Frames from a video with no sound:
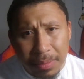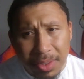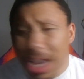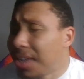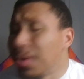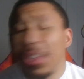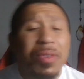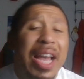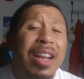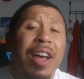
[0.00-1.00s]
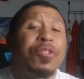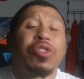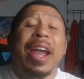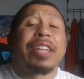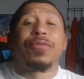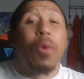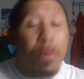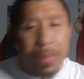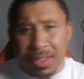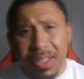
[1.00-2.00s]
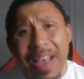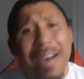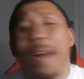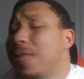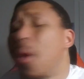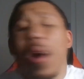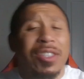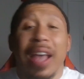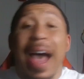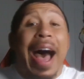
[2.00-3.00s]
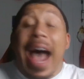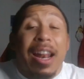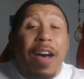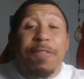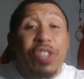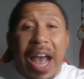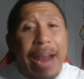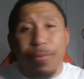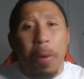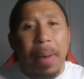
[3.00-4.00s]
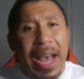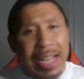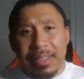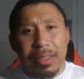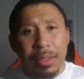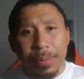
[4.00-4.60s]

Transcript: So I'm to a dude that loved Transformers. Of course, I love giant robots.